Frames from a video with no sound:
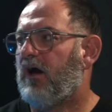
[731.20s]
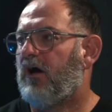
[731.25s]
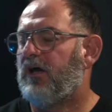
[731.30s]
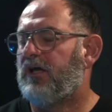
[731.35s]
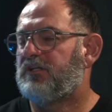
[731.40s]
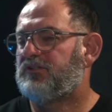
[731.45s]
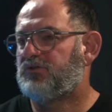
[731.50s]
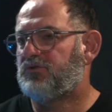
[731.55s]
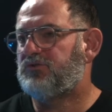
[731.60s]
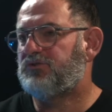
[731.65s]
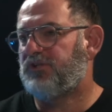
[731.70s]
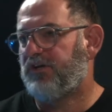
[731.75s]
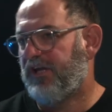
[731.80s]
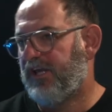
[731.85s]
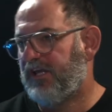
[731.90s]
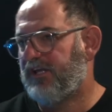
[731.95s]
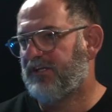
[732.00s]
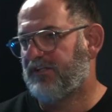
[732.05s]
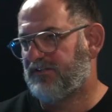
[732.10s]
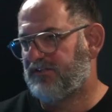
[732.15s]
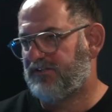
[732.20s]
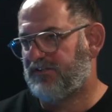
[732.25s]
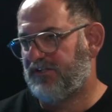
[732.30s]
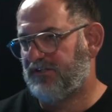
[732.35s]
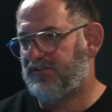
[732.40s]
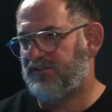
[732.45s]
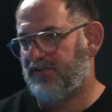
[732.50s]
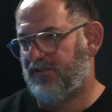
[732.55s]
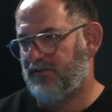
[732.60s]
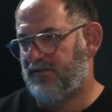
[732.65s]
it's also
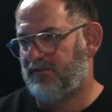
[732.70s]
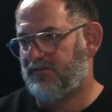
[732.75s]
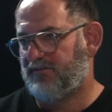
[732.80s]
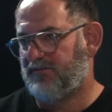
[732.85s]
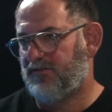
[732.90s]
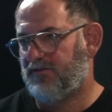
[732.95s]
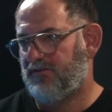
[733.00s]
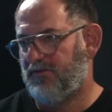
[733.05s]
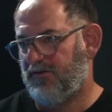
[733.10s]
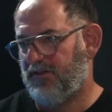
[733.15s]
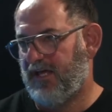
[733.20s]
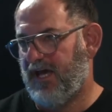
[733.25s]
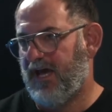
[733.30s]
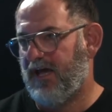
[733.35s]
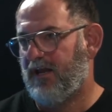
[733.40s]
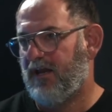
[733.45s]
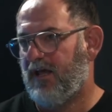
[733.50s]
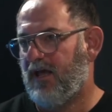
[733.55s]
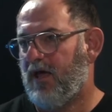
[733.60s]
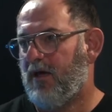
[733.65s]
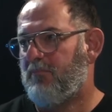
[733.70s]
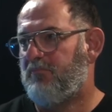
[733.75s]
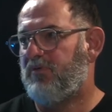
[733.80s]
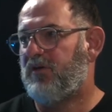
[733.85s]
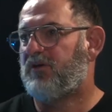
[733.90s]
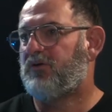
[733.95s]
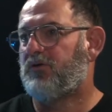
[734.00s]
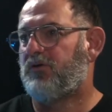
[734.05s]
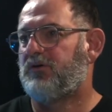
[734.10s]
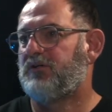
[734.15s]
inconsistent to yeah. do that
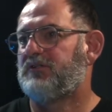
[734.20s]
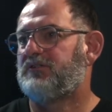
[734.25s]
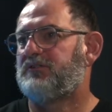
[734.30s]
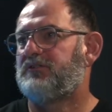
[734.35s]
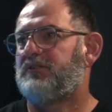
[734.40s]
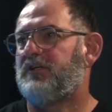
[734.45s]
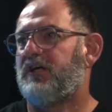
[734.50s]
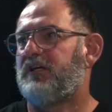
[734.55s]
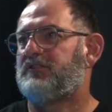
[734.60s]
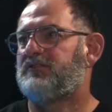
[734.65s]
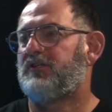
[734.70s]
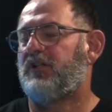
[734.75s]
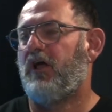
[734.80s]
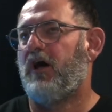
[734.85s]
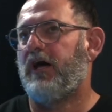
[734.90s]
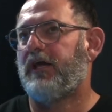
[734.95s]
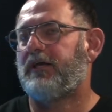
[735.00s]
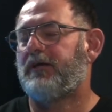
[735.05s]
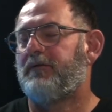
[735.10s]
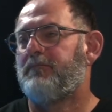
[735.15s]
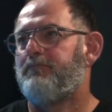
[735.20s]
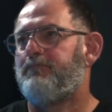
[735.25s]
because it's like